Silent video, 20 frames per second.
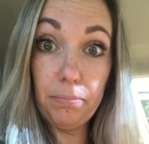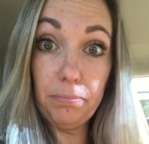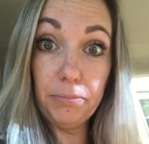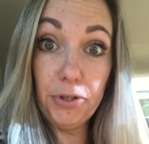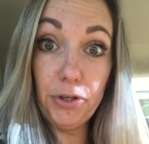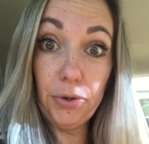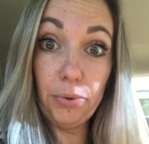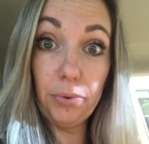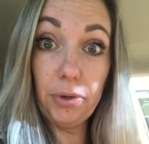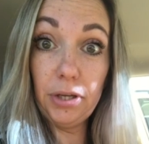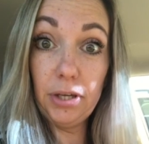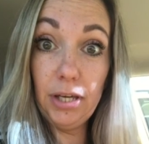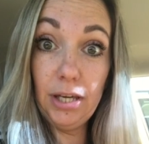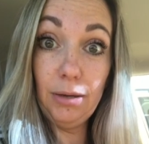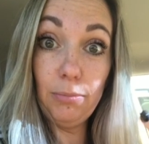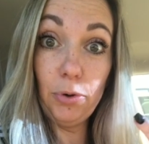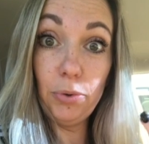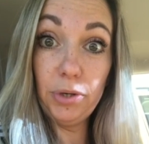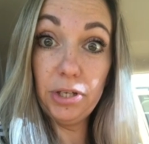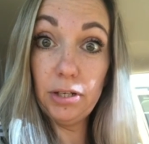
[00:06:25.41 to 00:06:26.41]
you know,
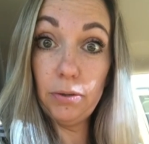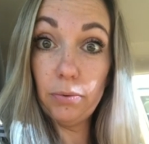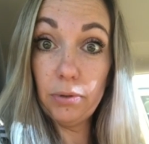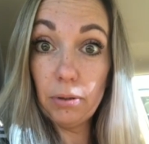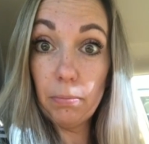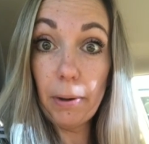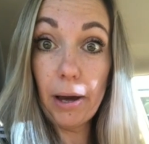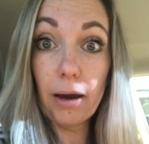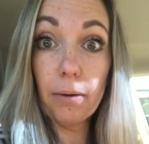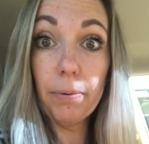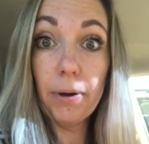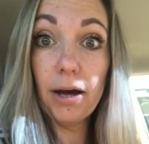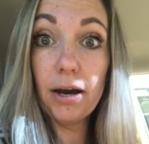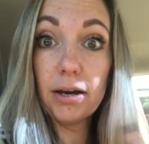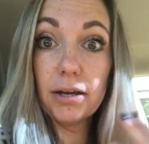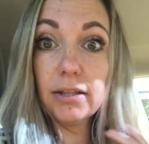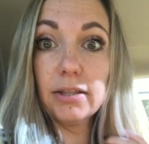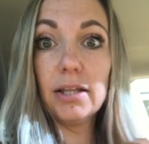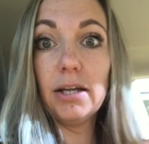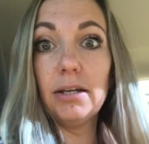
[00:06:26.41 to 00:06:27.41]
chemo he did with the backpack,
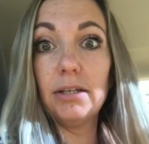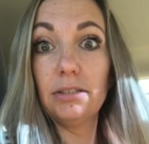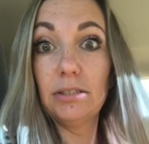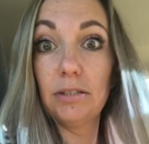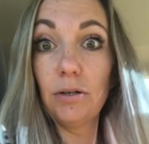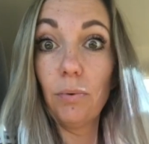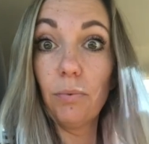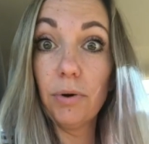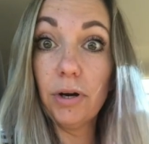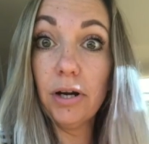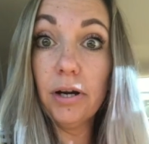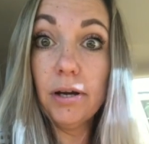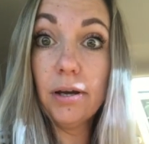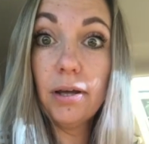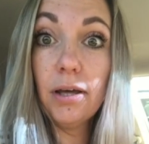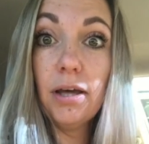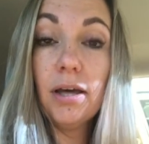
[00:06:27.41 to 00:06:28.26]
that it didn't work,